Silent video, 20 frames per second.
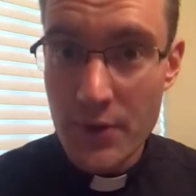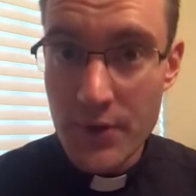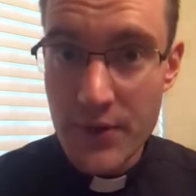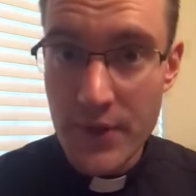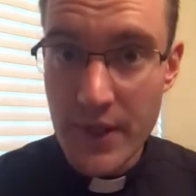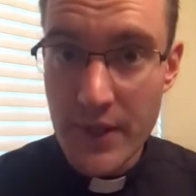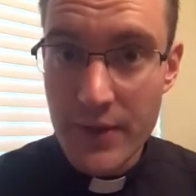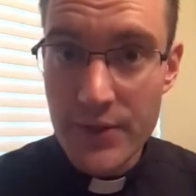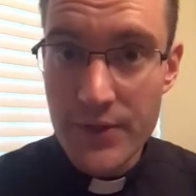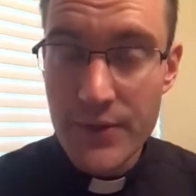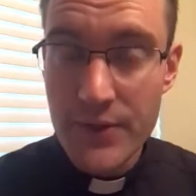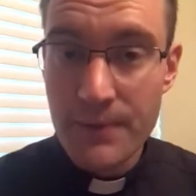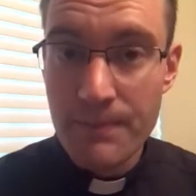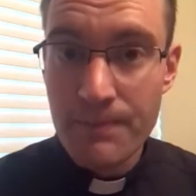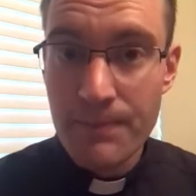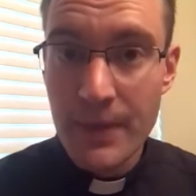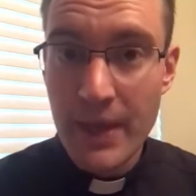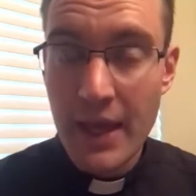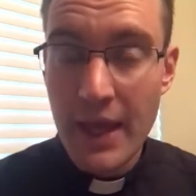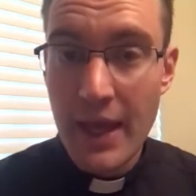sins,
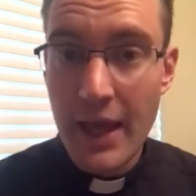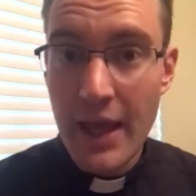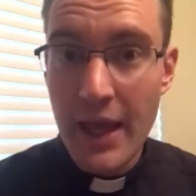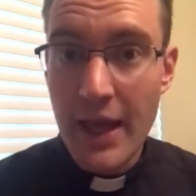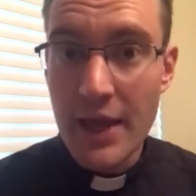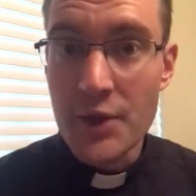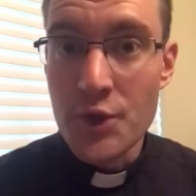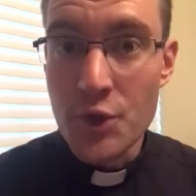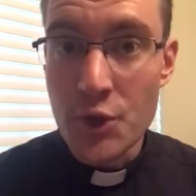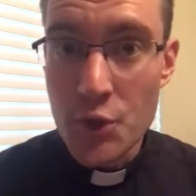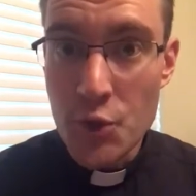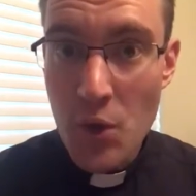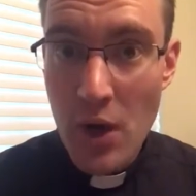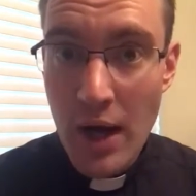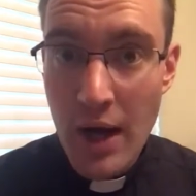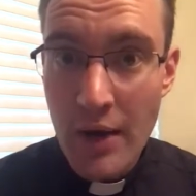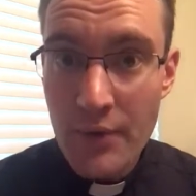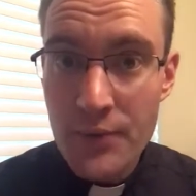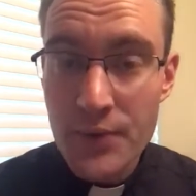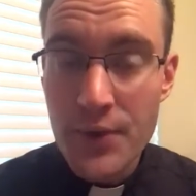and to
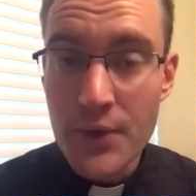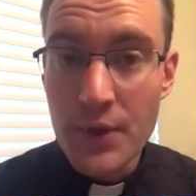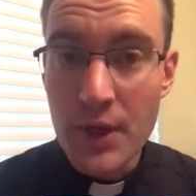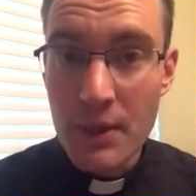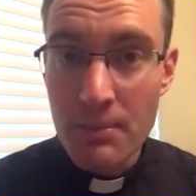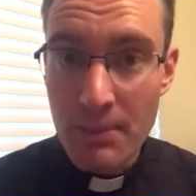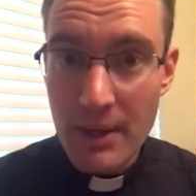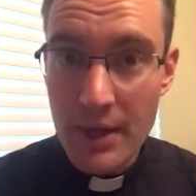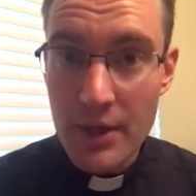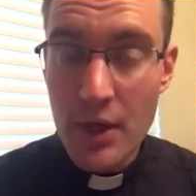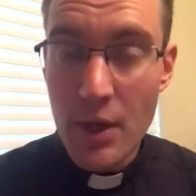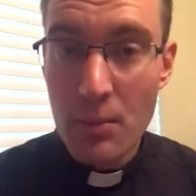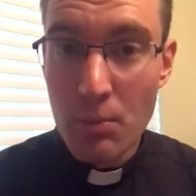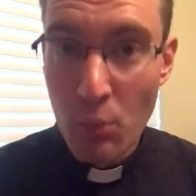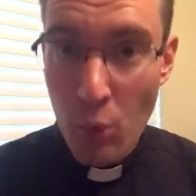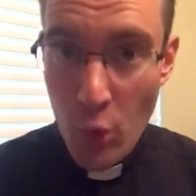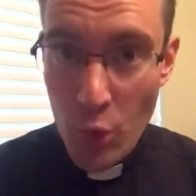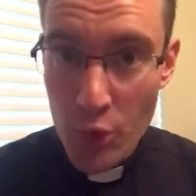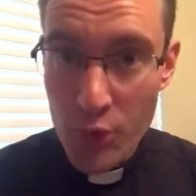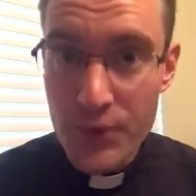strive to commit
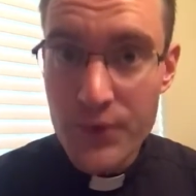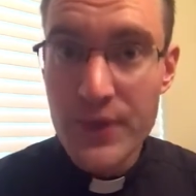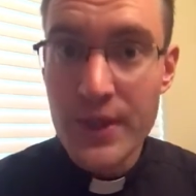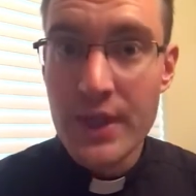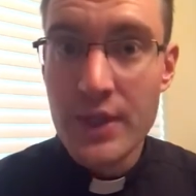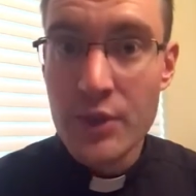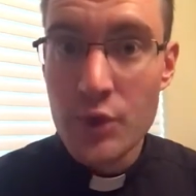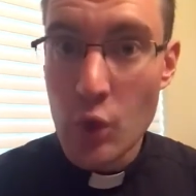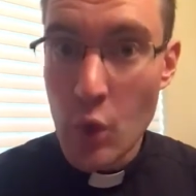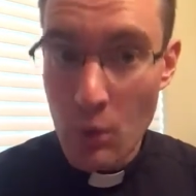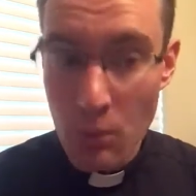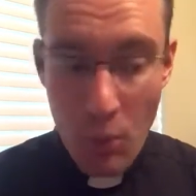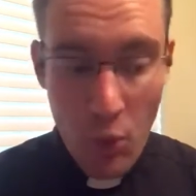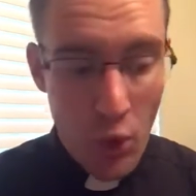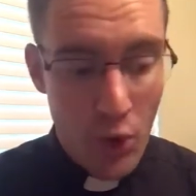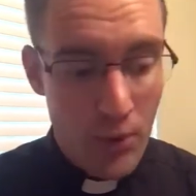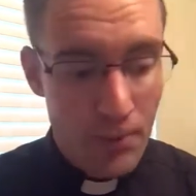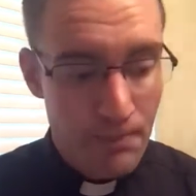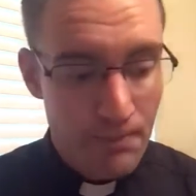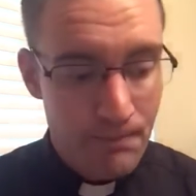mortal sin no
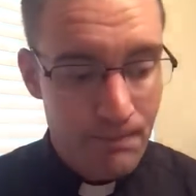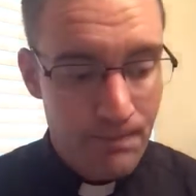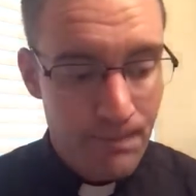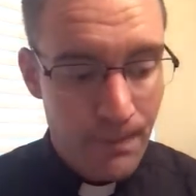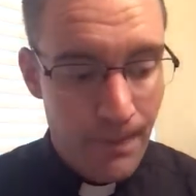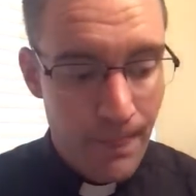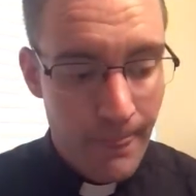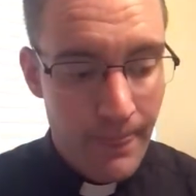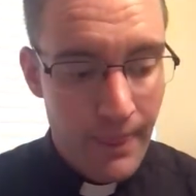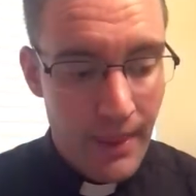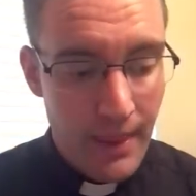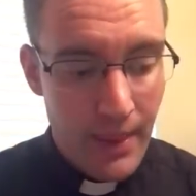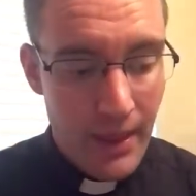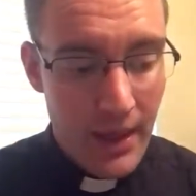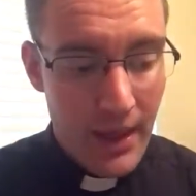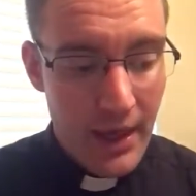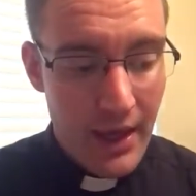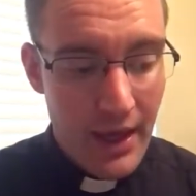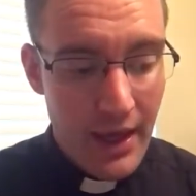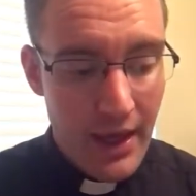more.
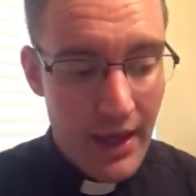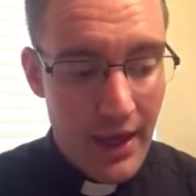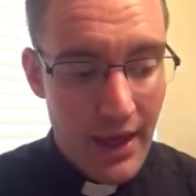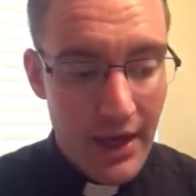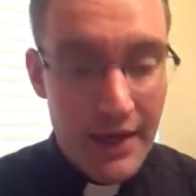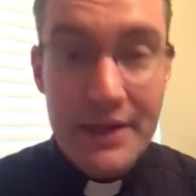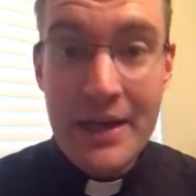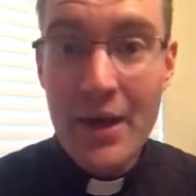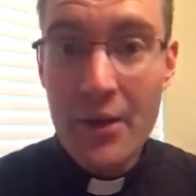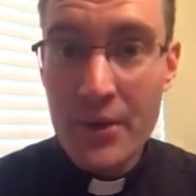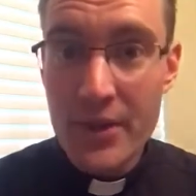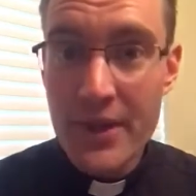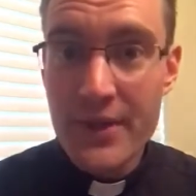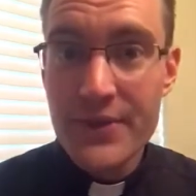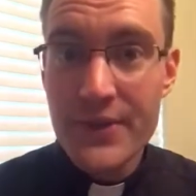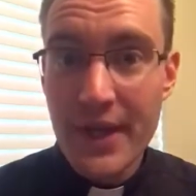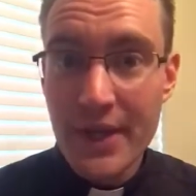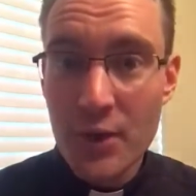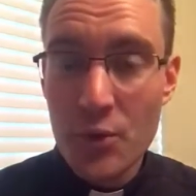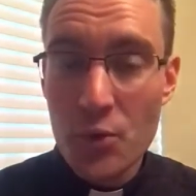Now, in the
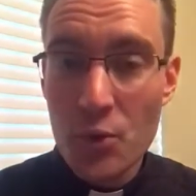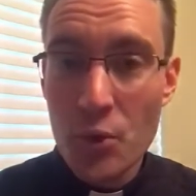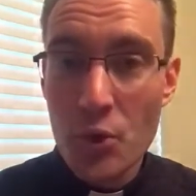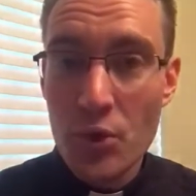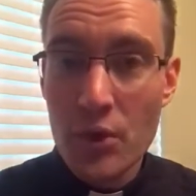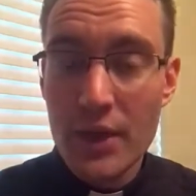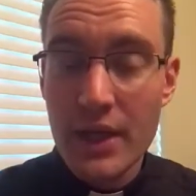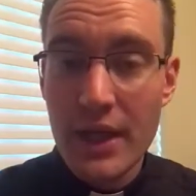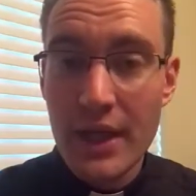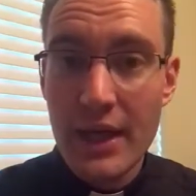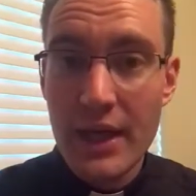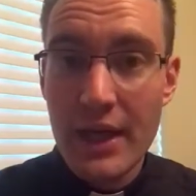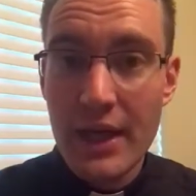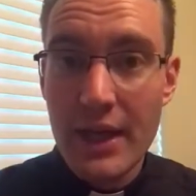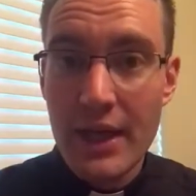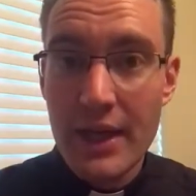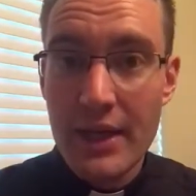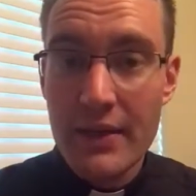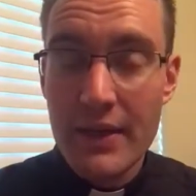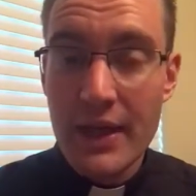second rule,
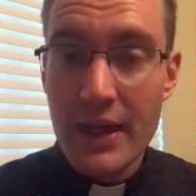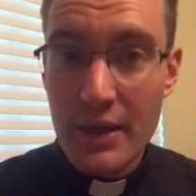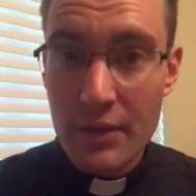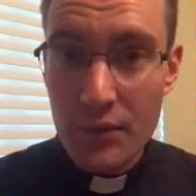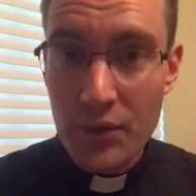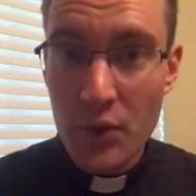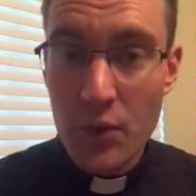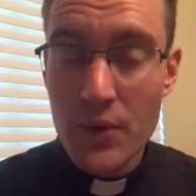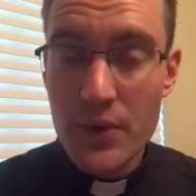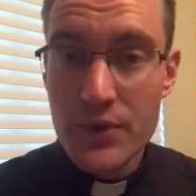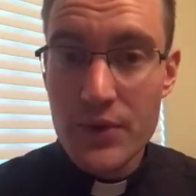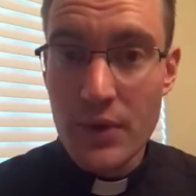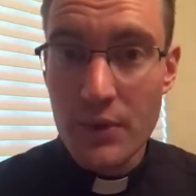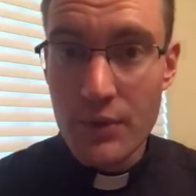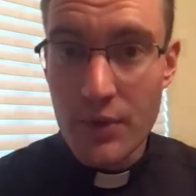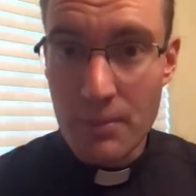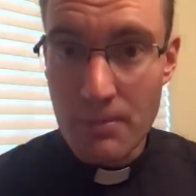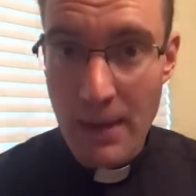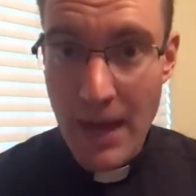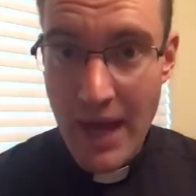the influence of
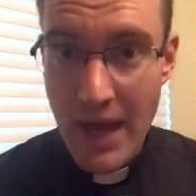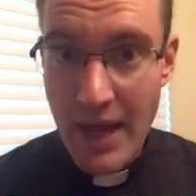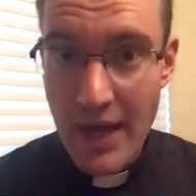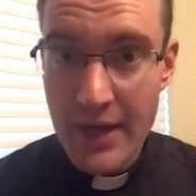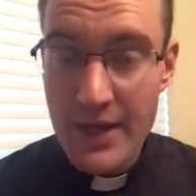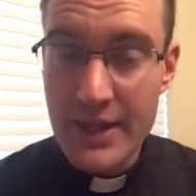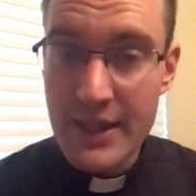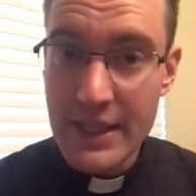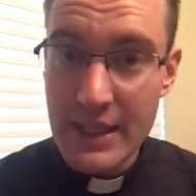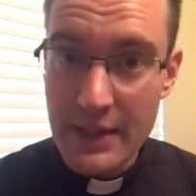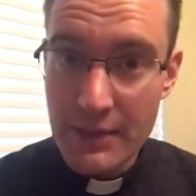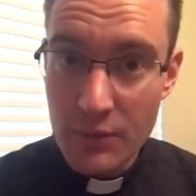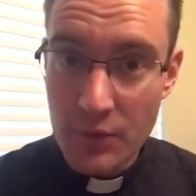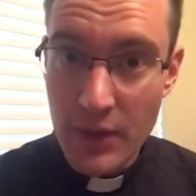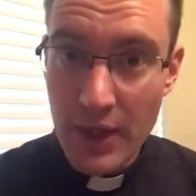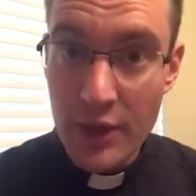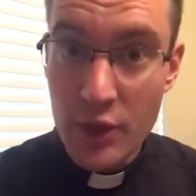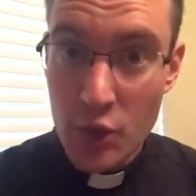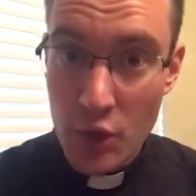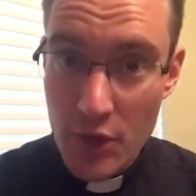the bad and evil
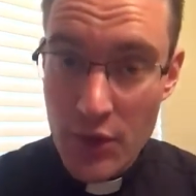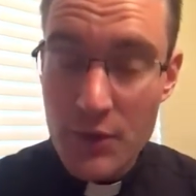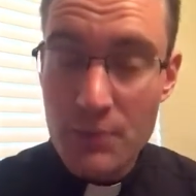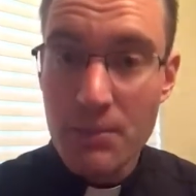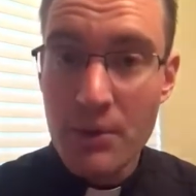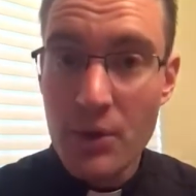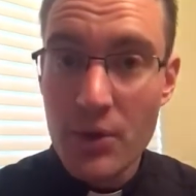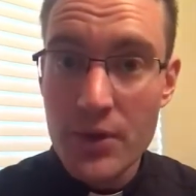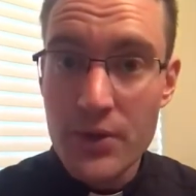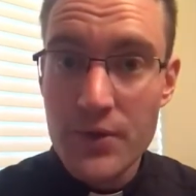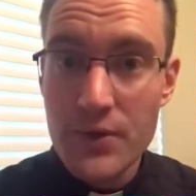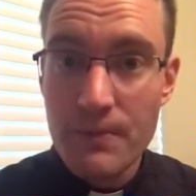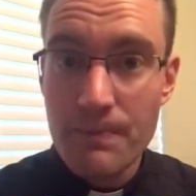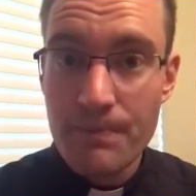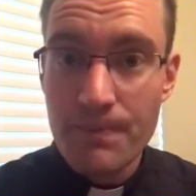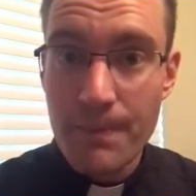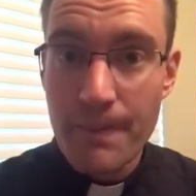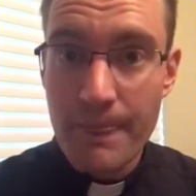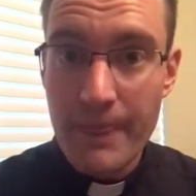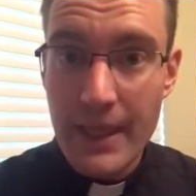and good spirits
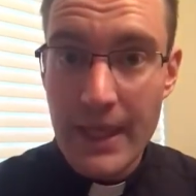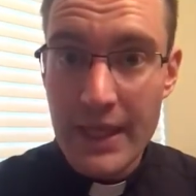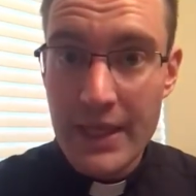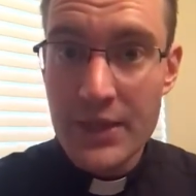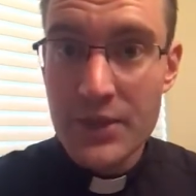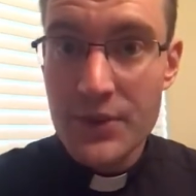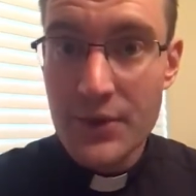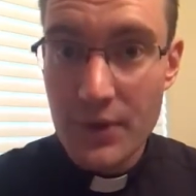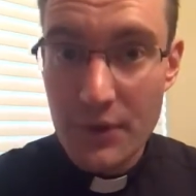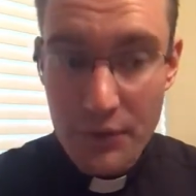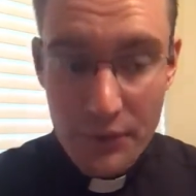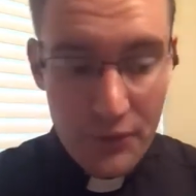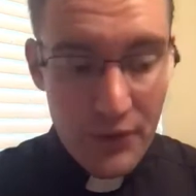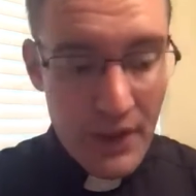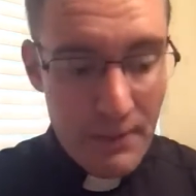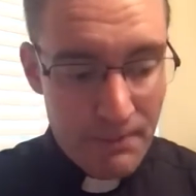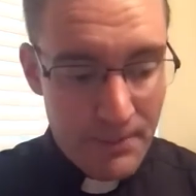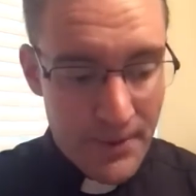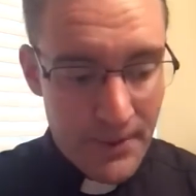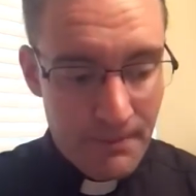is
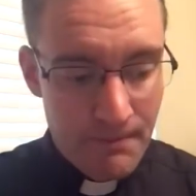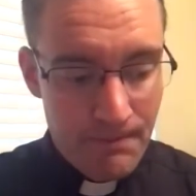flipped.